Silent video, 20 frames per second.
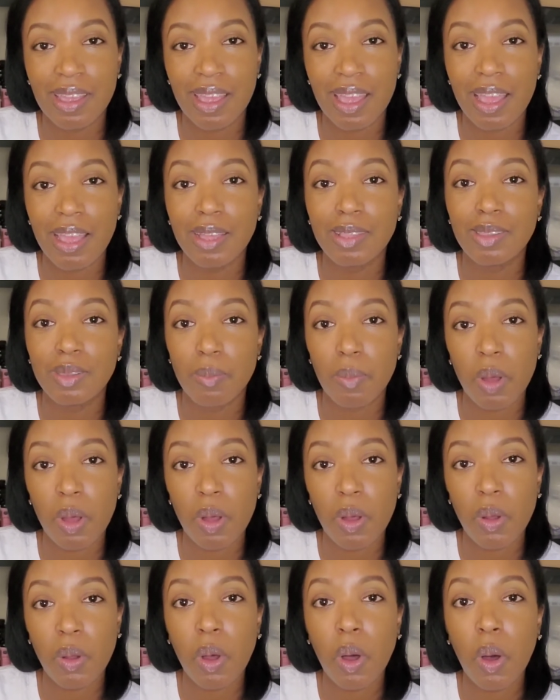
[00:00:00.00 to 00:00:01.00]
a
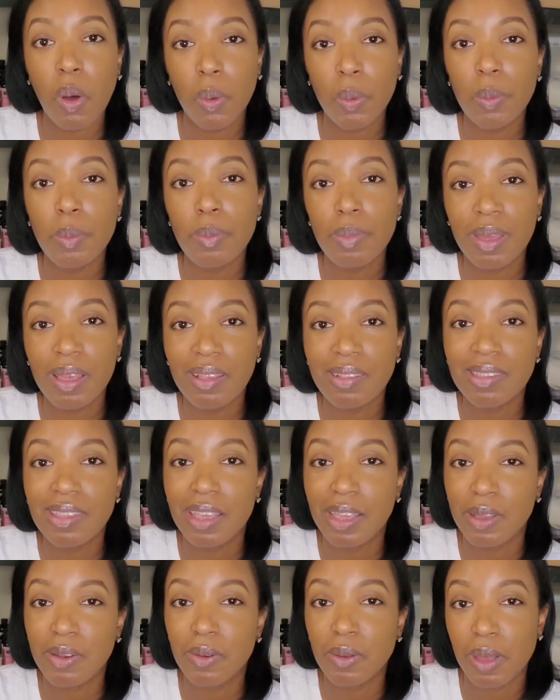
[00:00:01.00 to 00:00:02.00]
small home-based
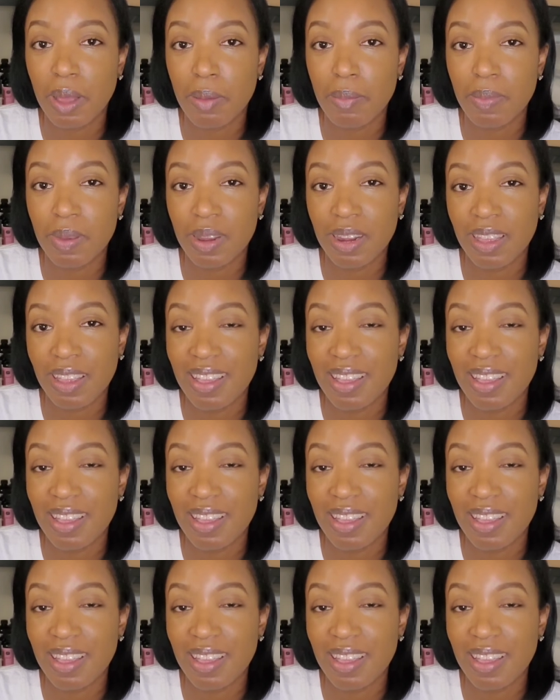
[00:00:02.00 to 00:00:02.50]
candle company.